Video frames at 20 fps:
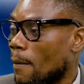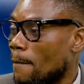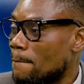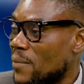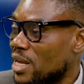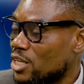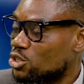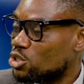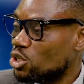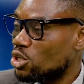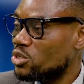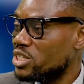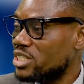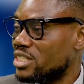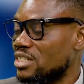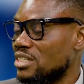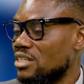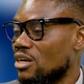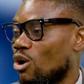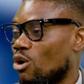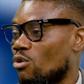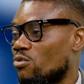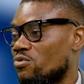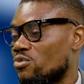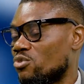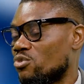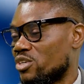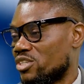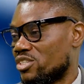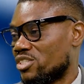Majority of
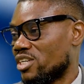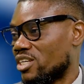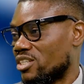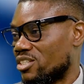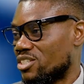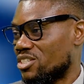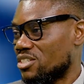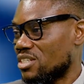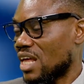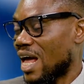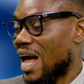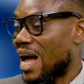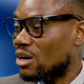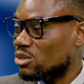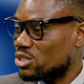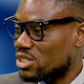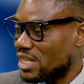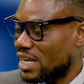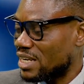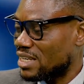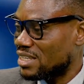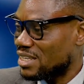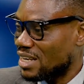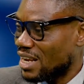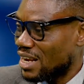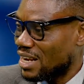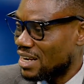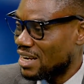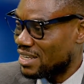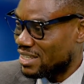research outside
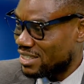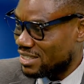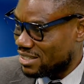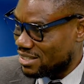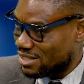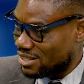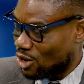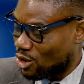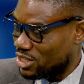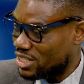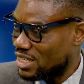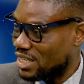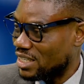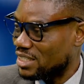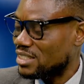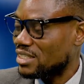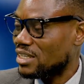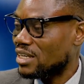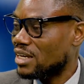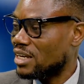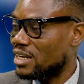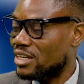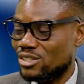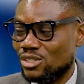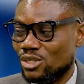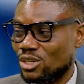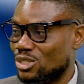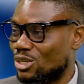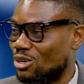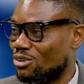this continent is
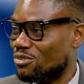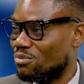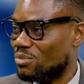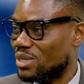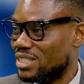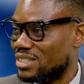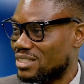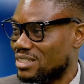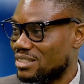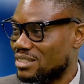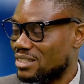not government.